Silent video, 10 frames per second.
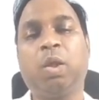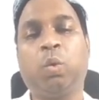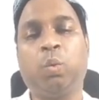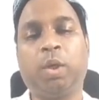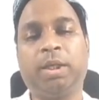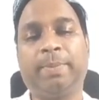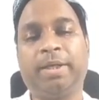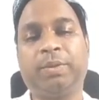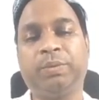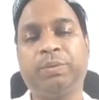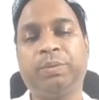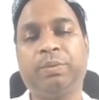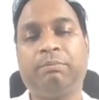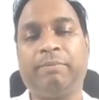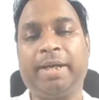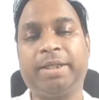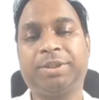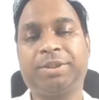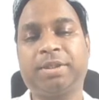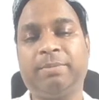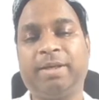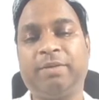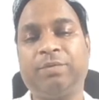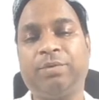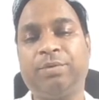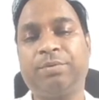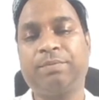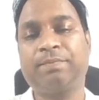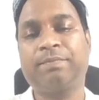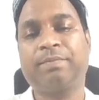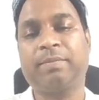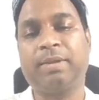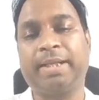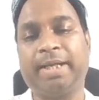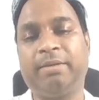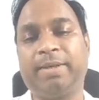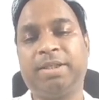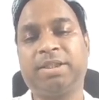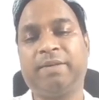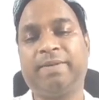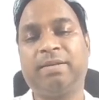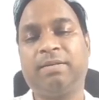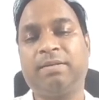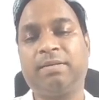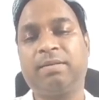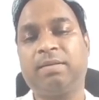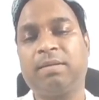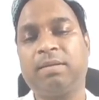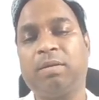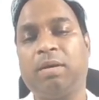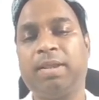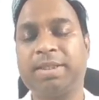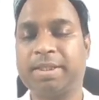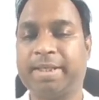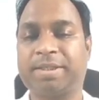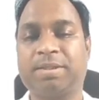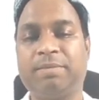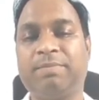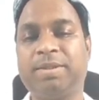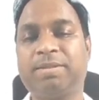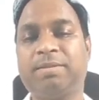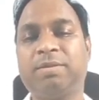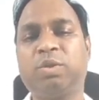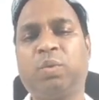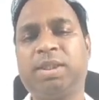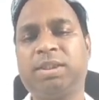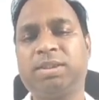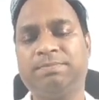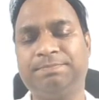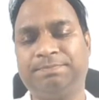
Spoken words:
1 by 2, -3 by 4, 9 by 7. All these are rational numbers. So what is